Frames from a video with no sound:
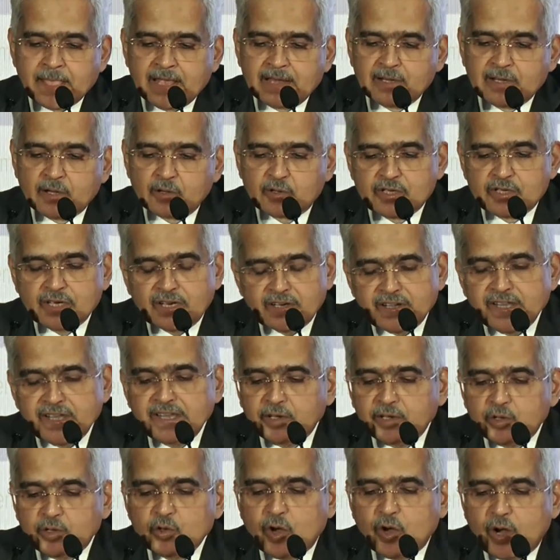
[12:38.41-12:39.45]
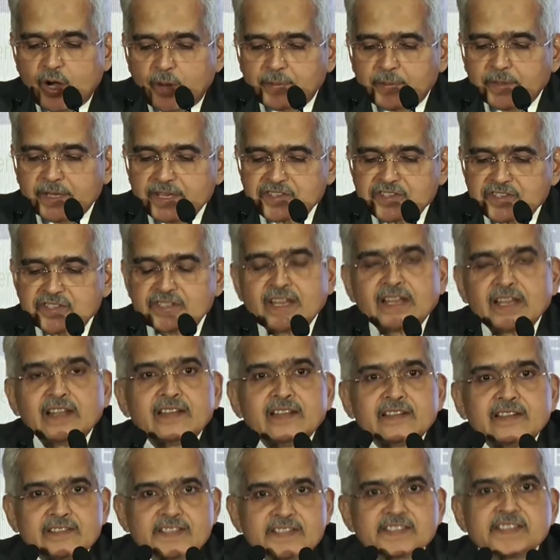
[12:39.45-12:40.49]
Now, turning to operational
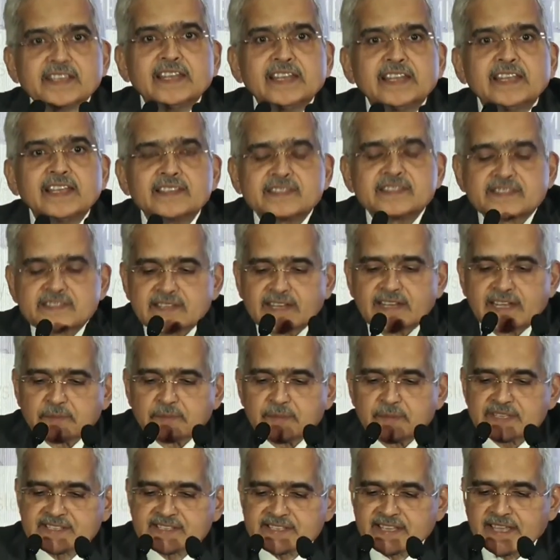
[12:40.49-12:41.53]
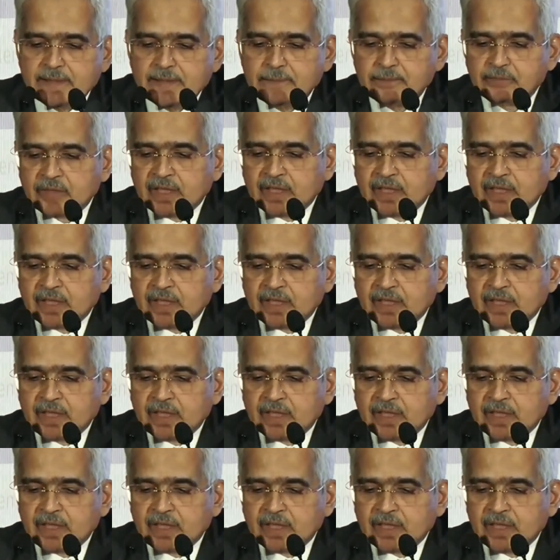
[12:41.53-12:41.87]
resilience, let me say